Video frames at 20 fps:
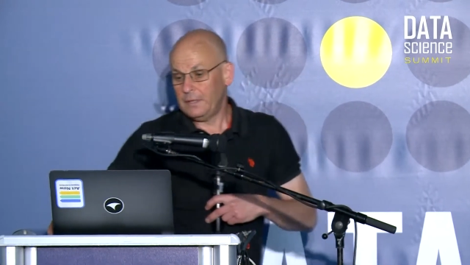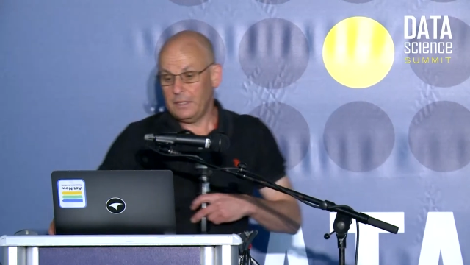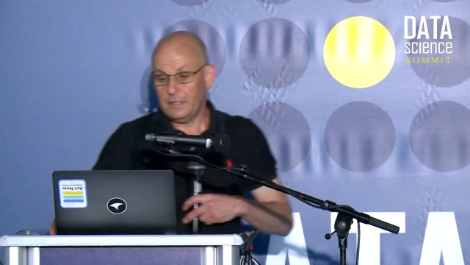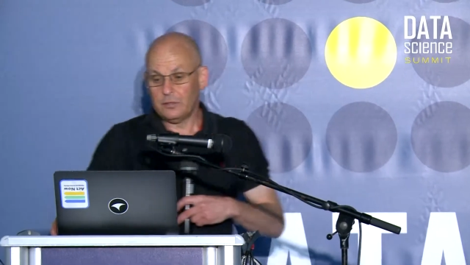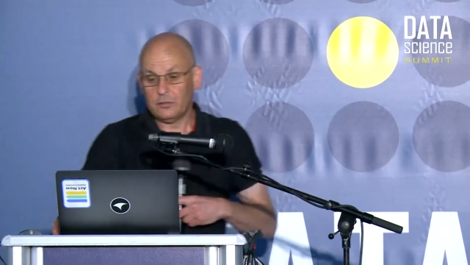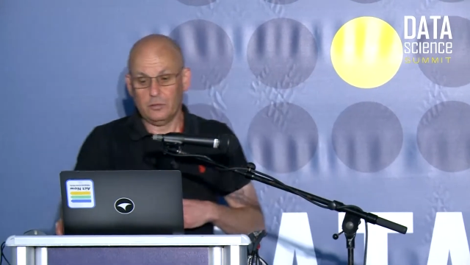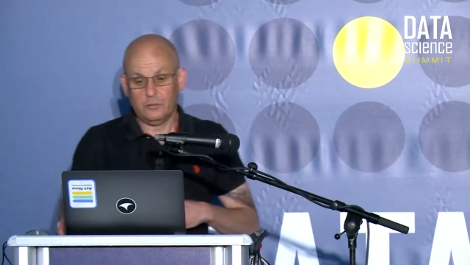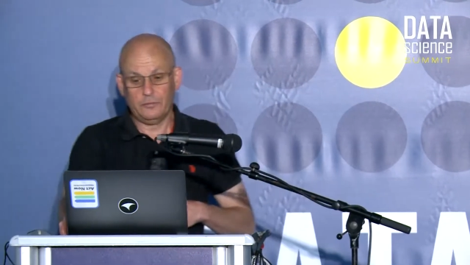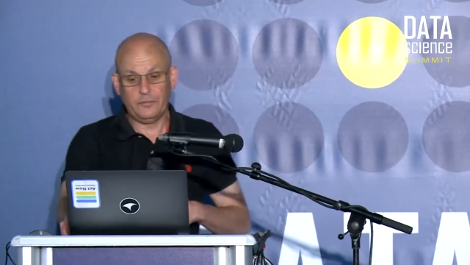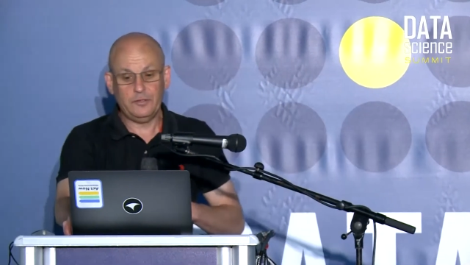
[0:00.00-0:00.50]
In
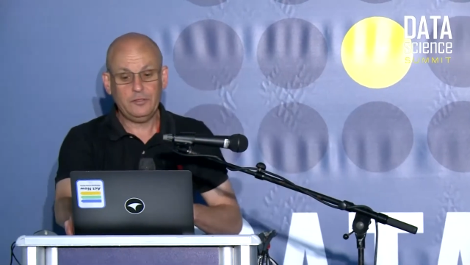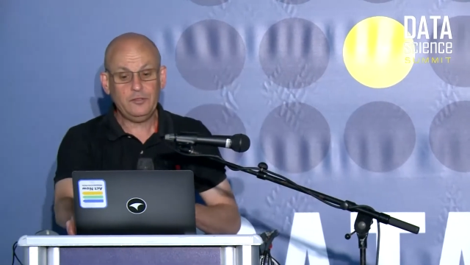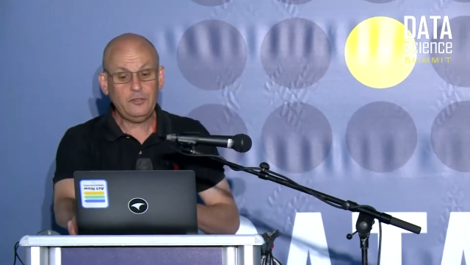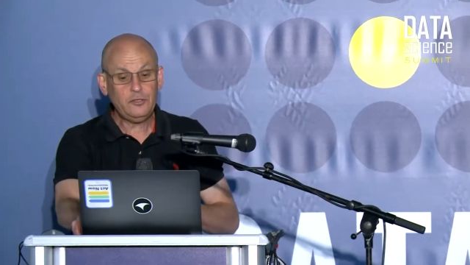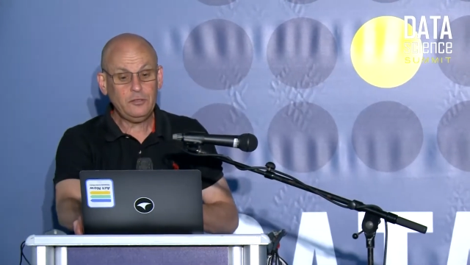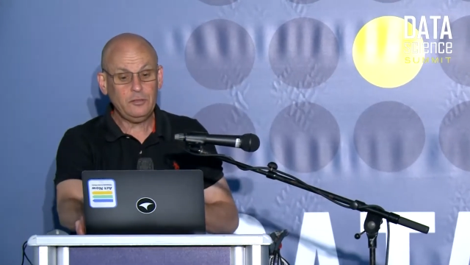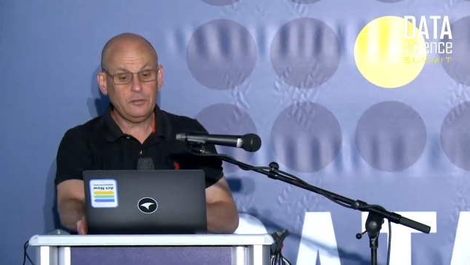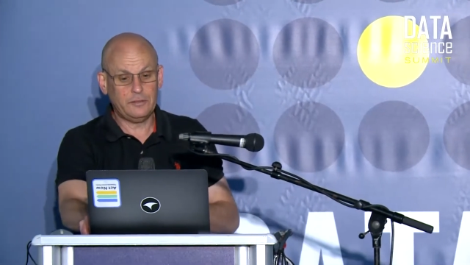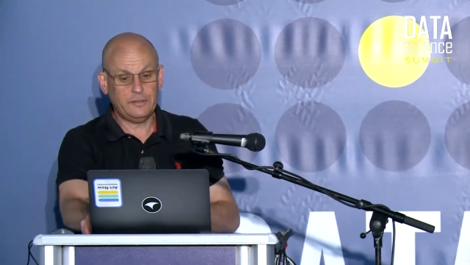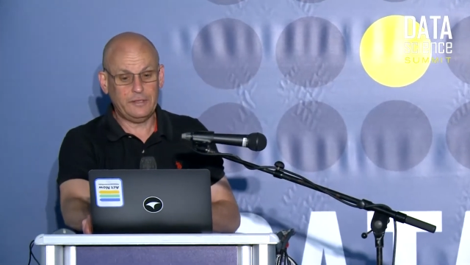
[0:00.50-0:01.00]

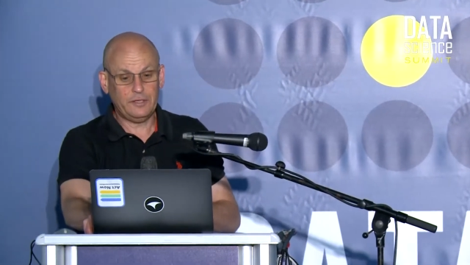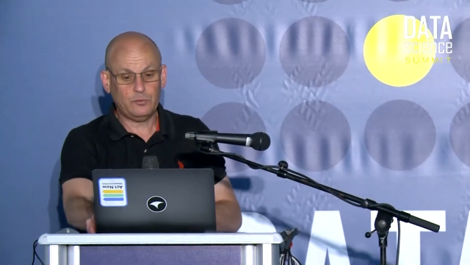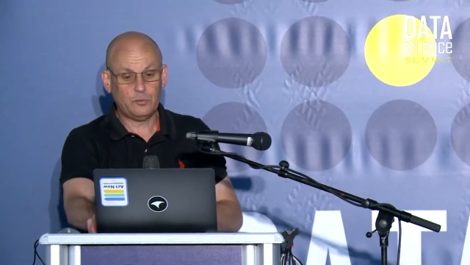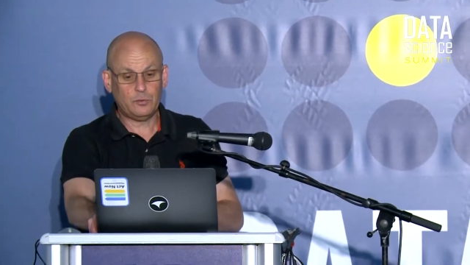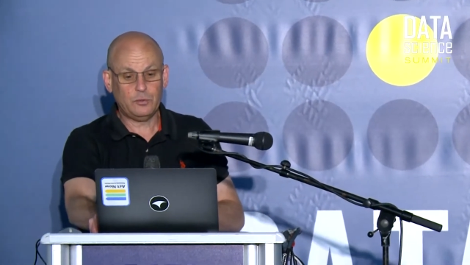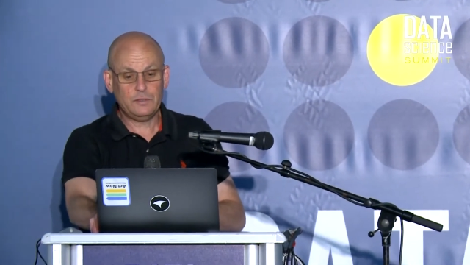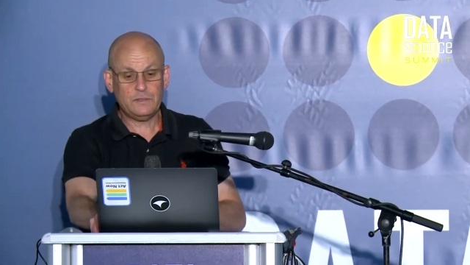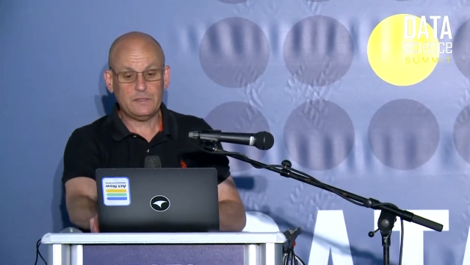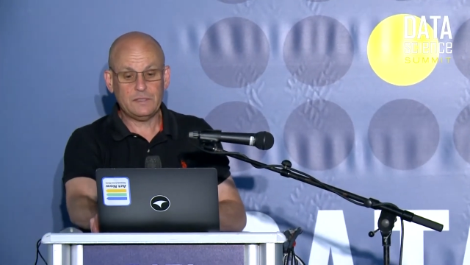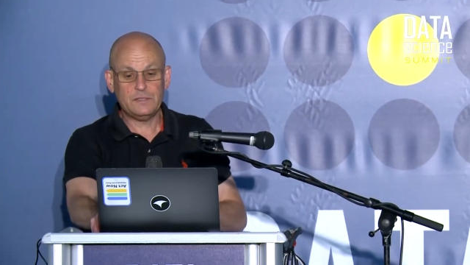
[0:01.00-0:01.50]
convolutional
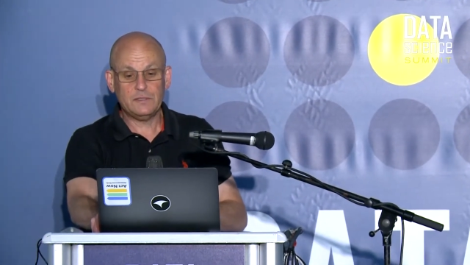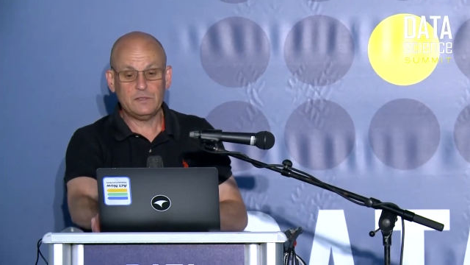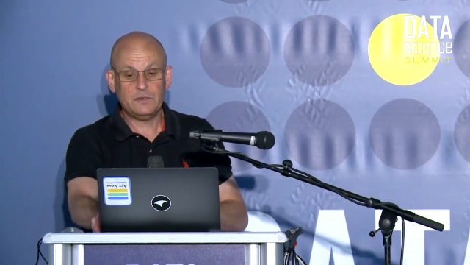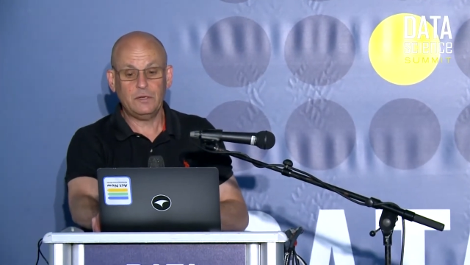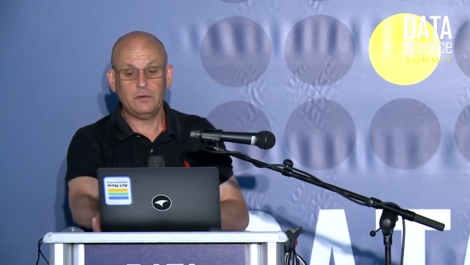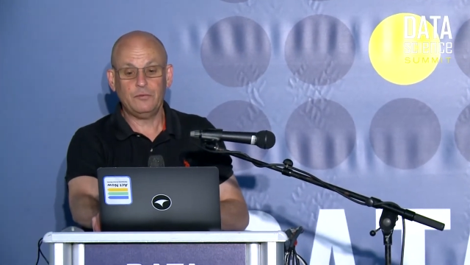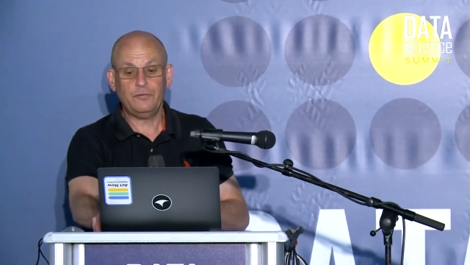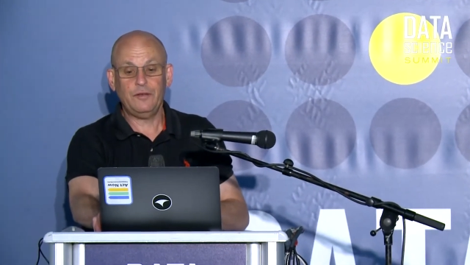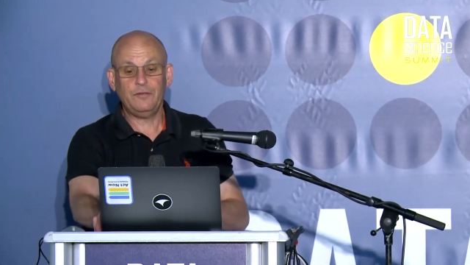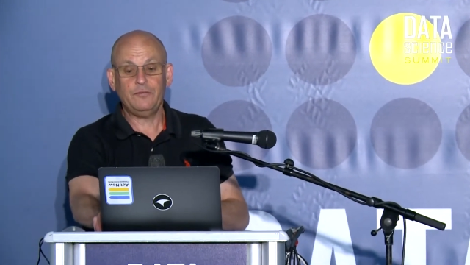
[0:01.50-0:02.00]
networks,
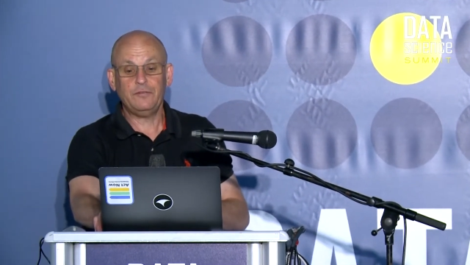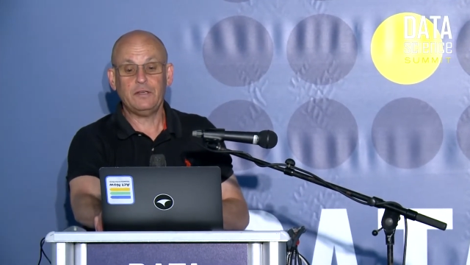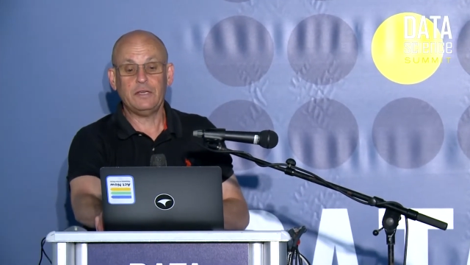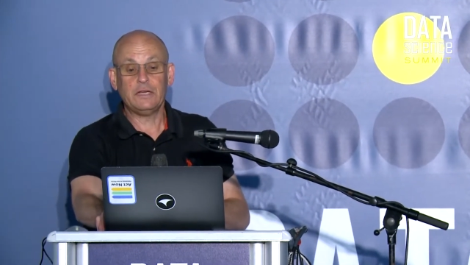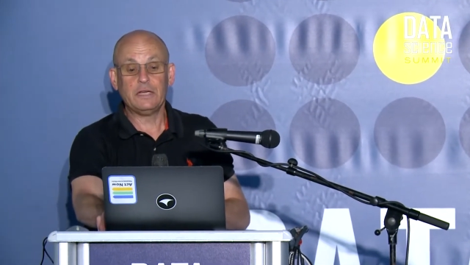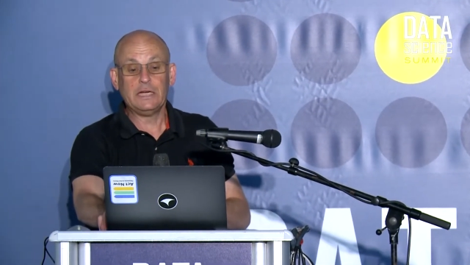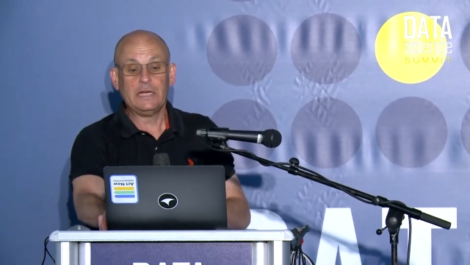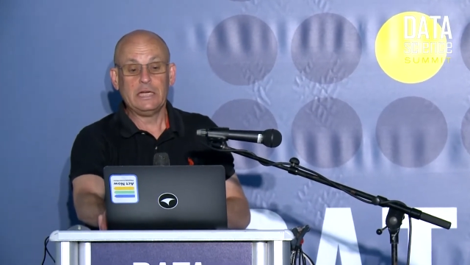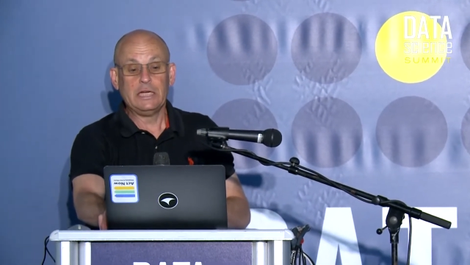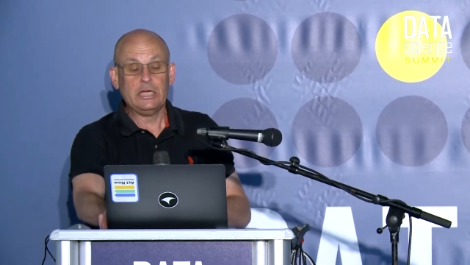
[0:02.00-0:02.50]
instead of having